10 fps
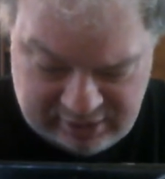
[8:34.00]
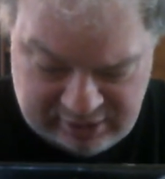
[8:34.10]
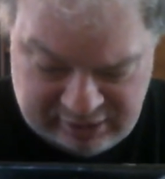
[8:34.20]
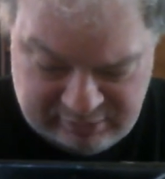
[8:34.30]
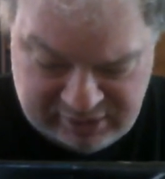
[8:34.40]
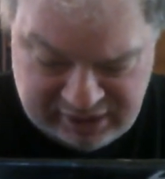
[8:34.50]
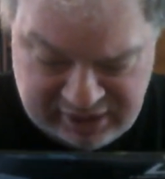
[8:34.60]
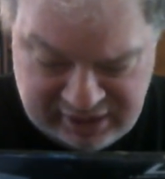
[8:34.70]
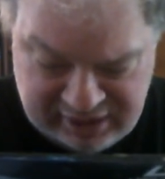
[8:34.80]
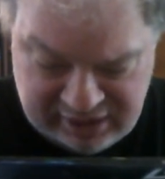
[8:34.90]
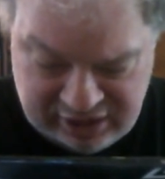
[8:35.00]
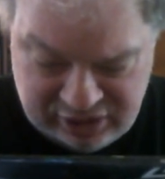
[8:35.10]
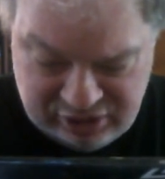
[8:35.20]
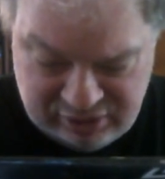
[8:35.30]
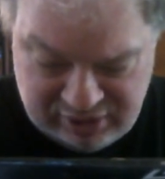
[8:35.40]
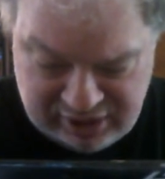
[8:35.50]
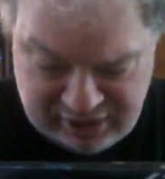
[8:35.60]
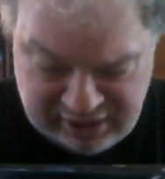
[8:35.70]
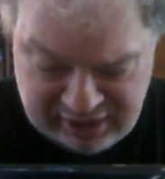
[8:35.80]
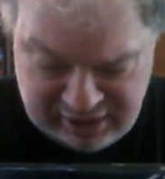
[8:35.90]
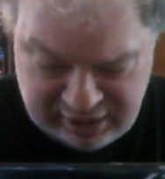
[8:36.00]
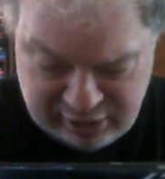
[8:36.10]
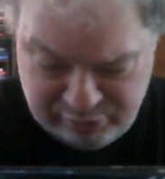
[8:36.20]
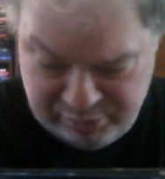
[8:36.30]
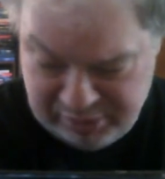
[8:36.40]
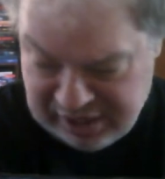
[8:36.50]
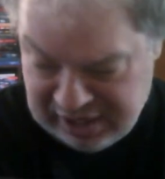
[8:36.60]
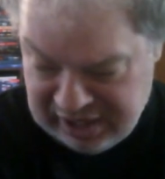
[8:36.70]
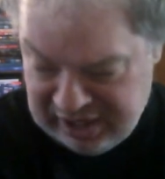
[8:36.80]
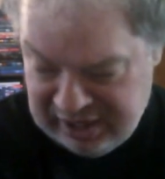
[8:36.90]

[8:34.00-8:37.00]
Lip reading: Made in UK by